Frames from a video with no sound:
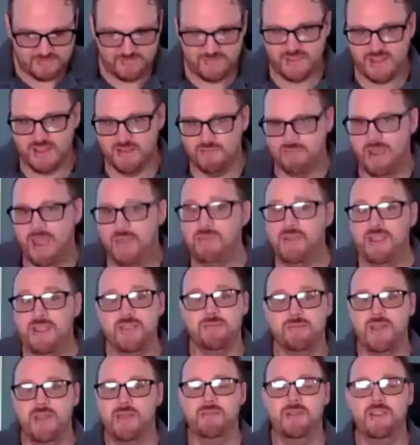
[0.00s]
Maybe
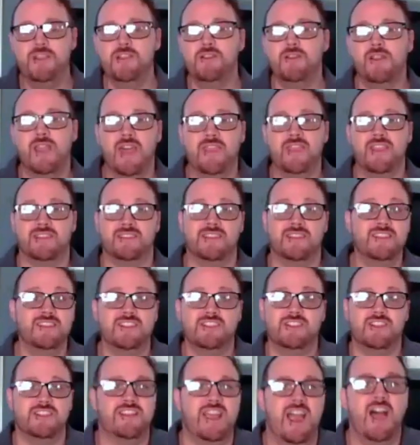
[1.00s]
you get this. This is
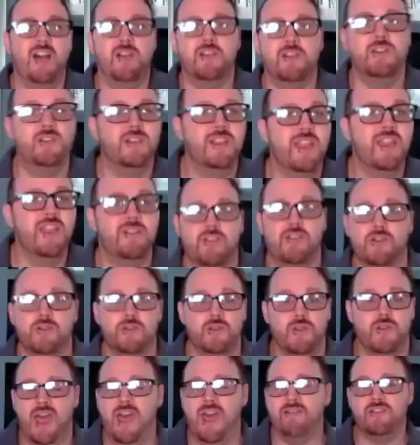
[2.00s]
just how you live.
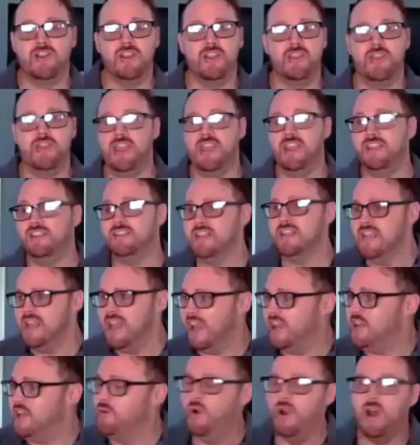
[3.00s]
You have good things
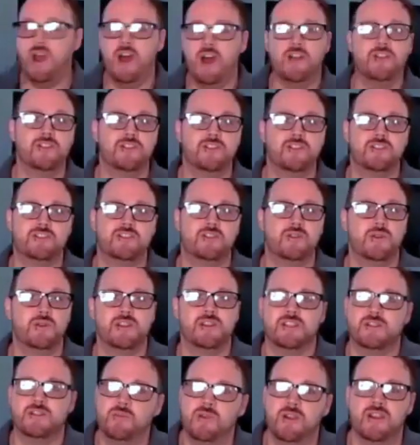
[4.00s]
and you want others to
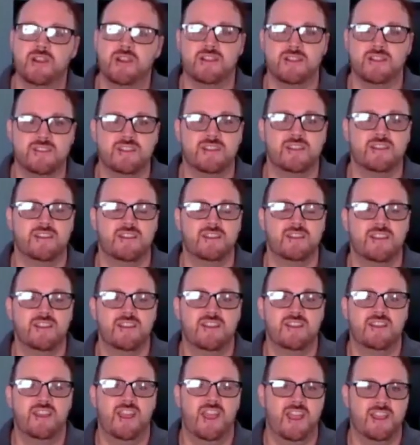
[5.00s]
experience it
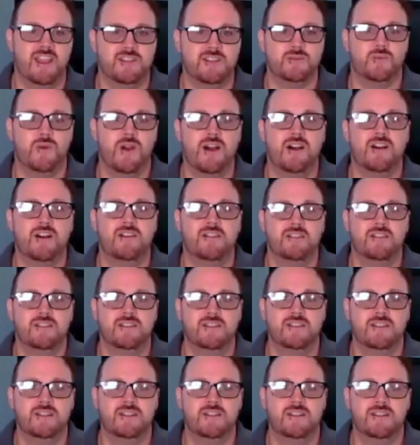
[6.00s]
as well.
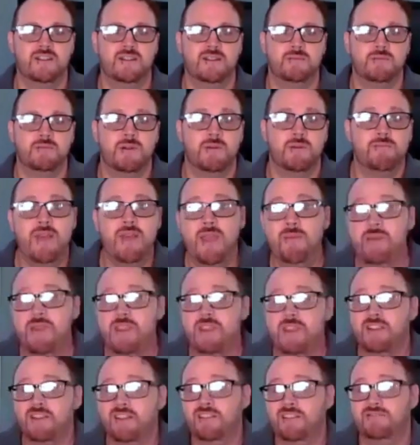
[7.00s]
But maybe
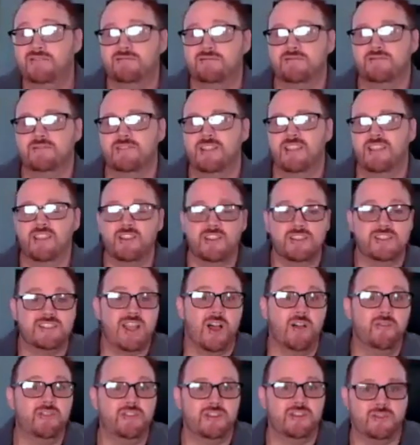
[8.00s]
you're a little
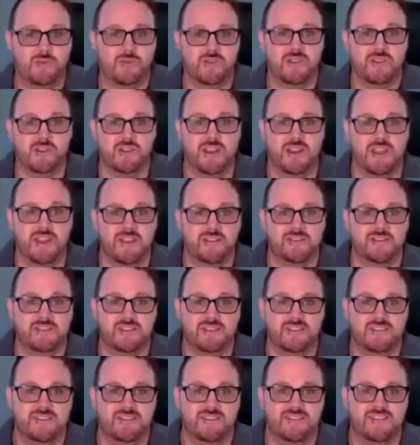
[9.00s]
selfish with your
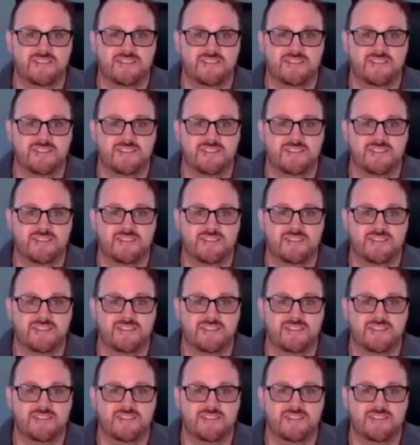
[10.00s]
gifts.